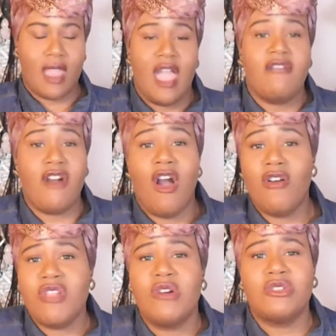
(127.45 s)
And for
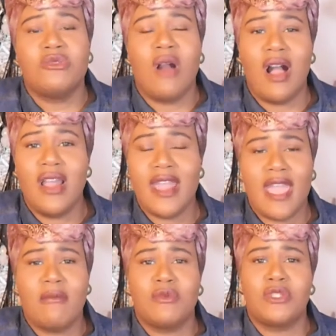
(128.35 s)
all those who are
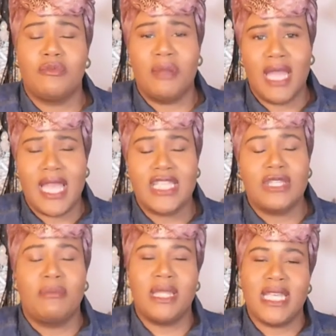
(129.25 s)
unable to pledge,
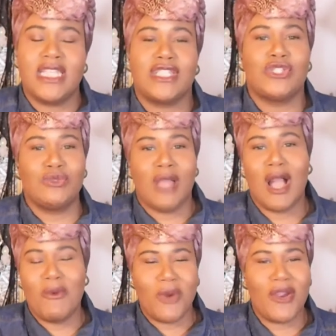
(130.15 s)
please do
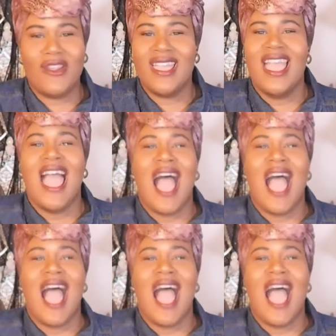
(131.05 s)
not worry.